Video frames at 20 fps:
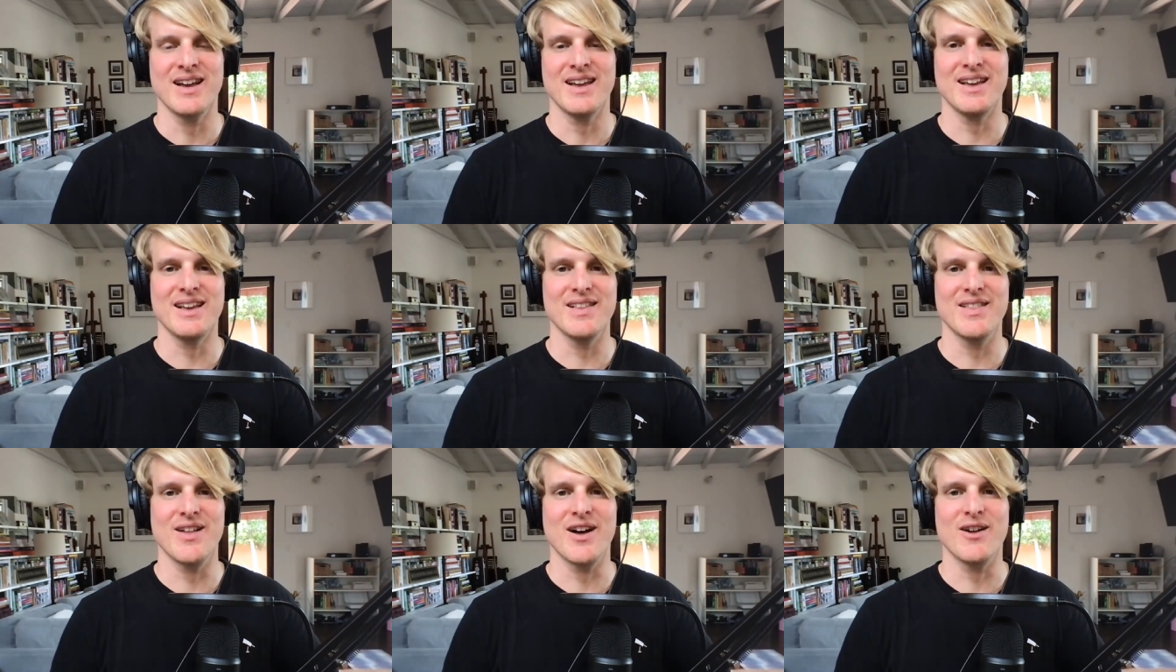
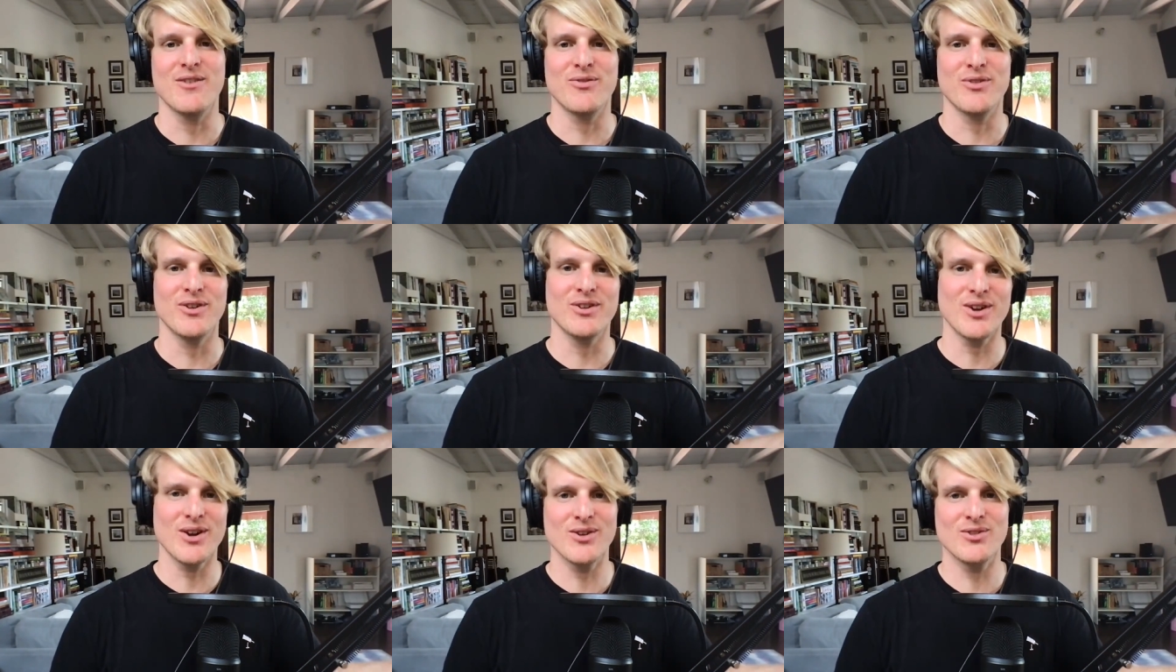Elon
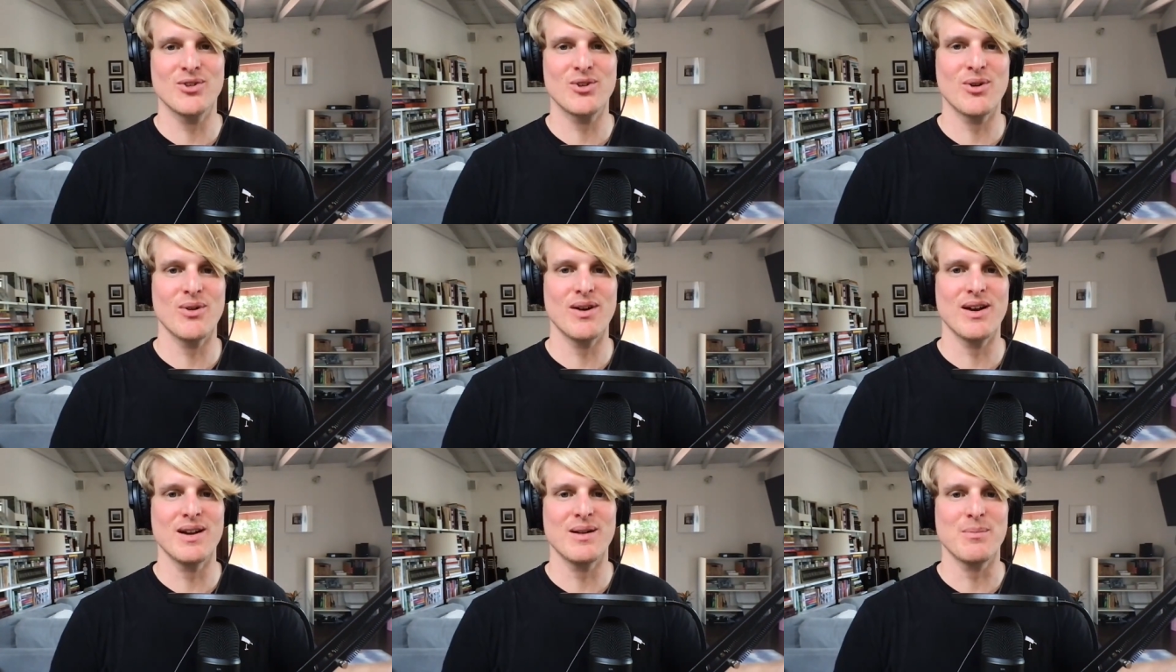for
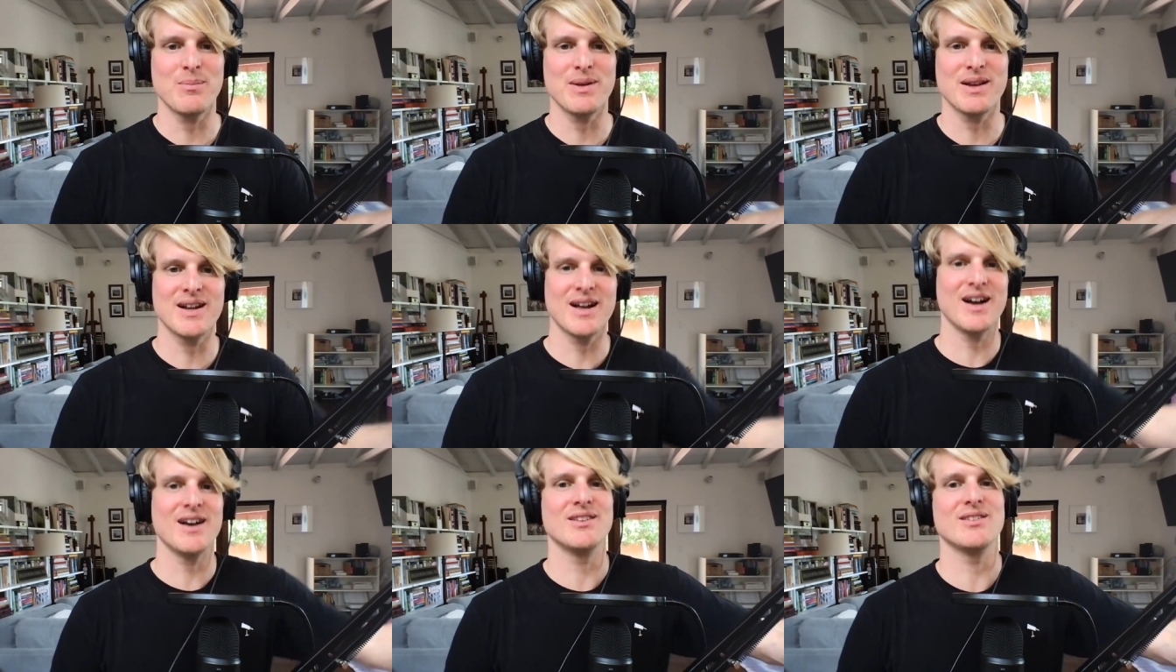Dogecoin
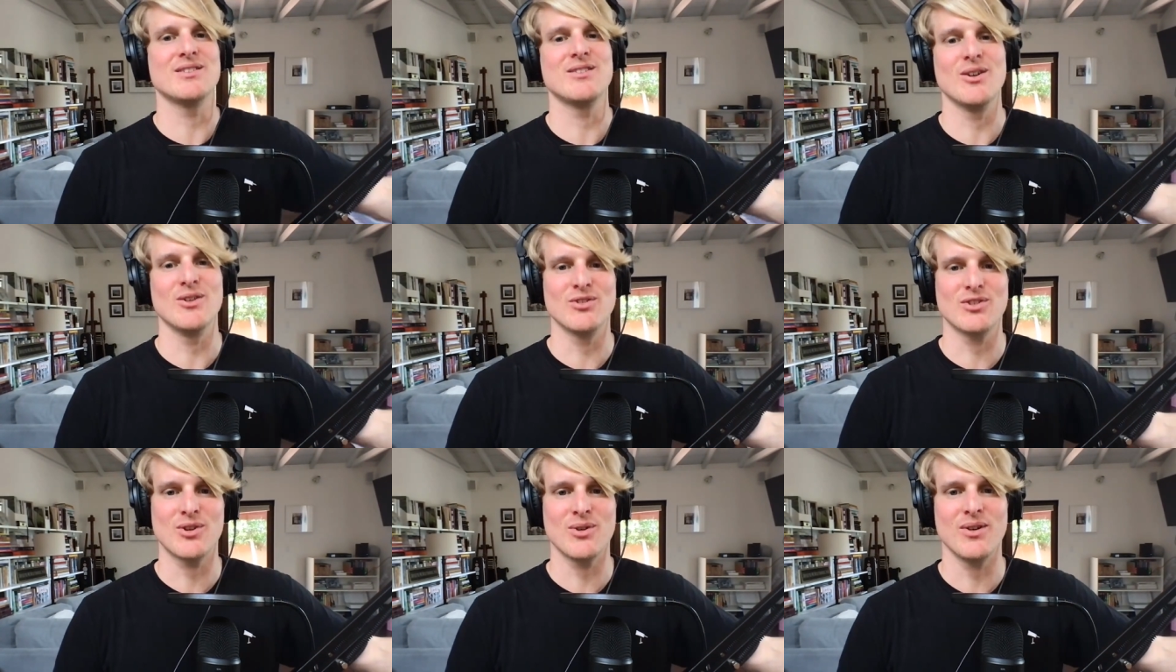because
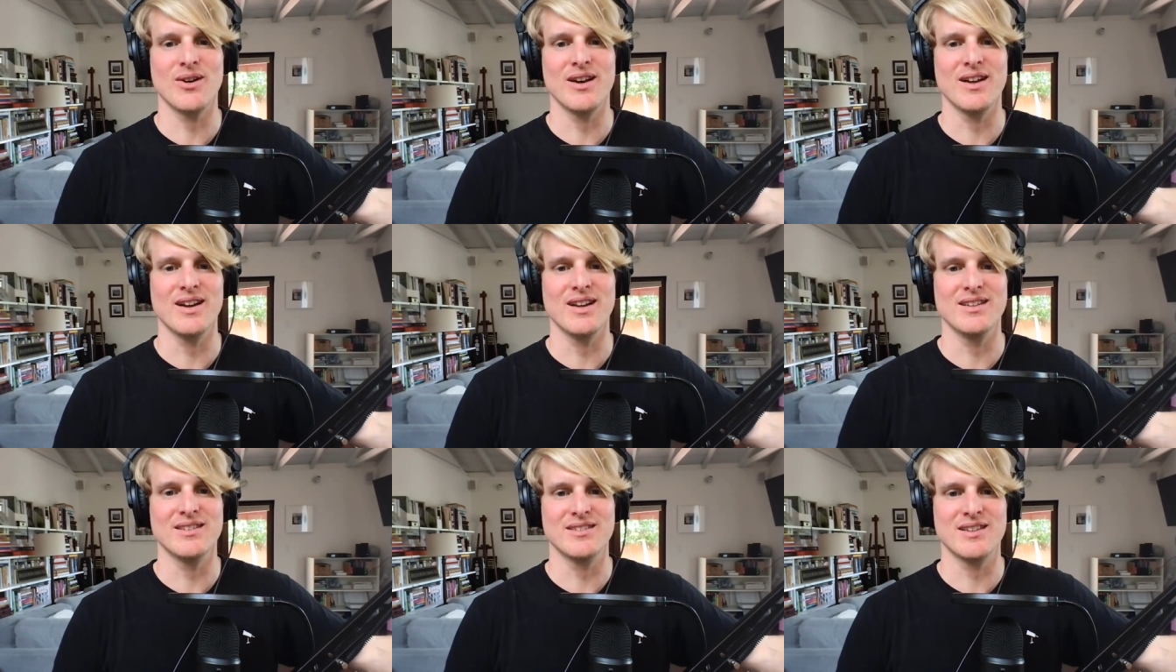
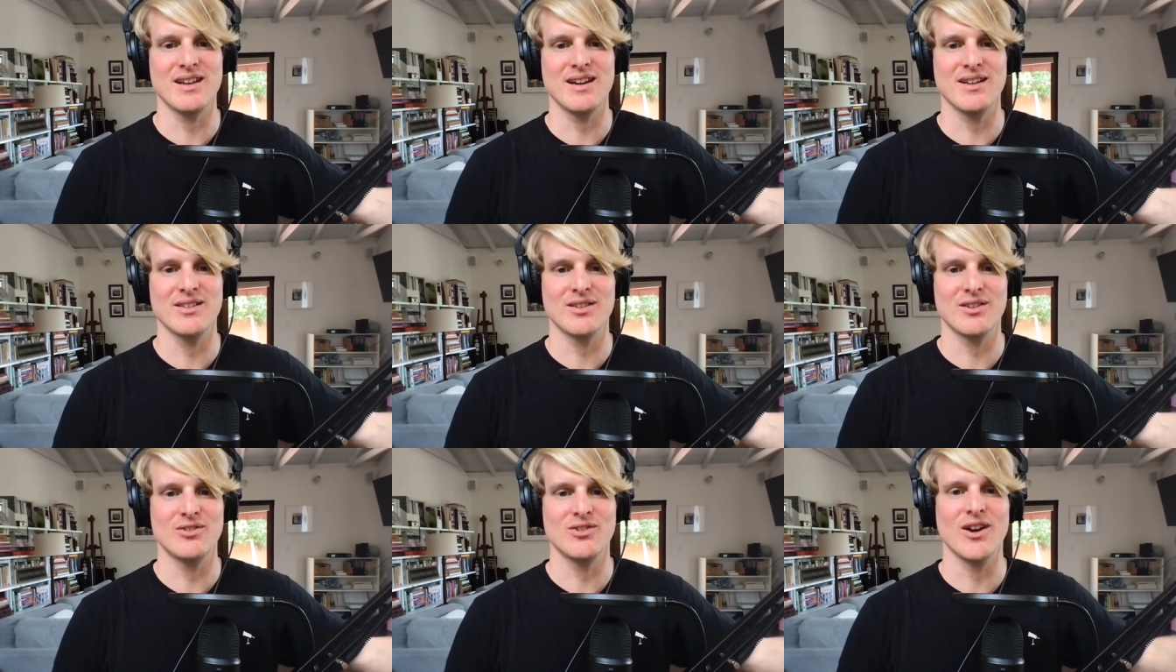Dogecoin is seen
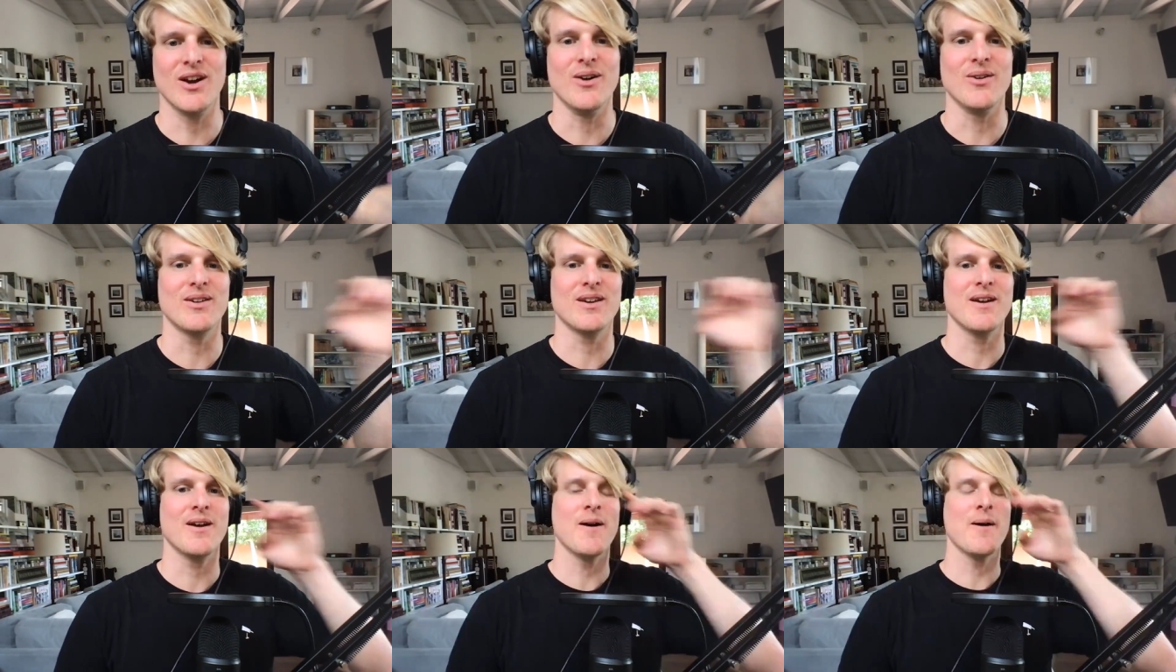as a
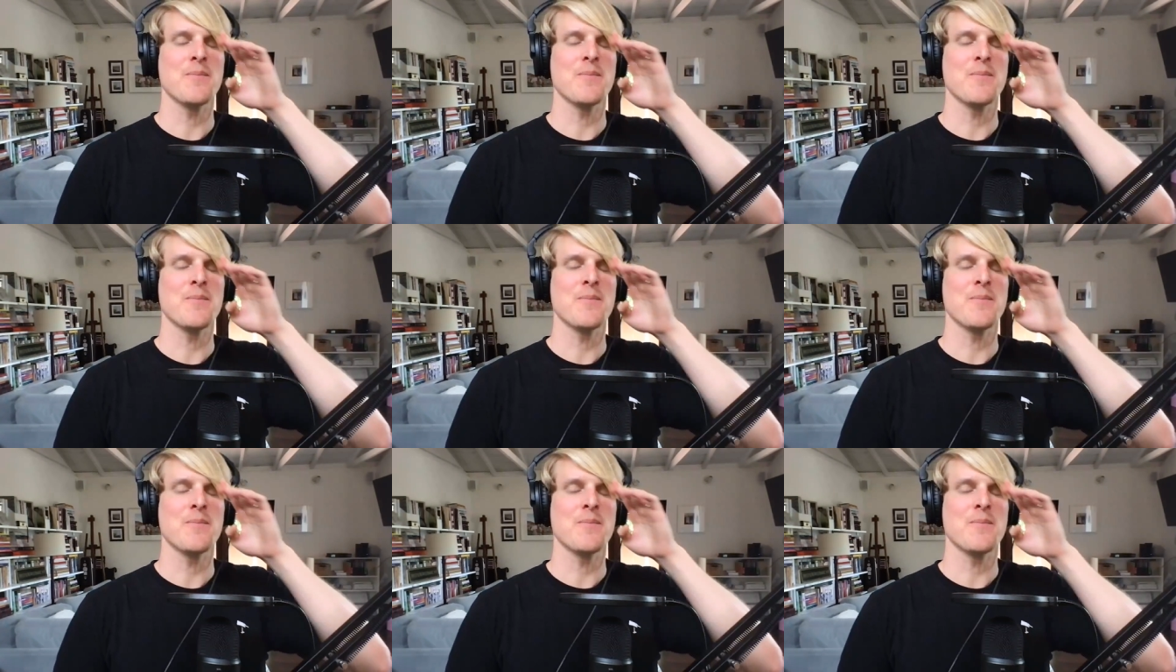joke.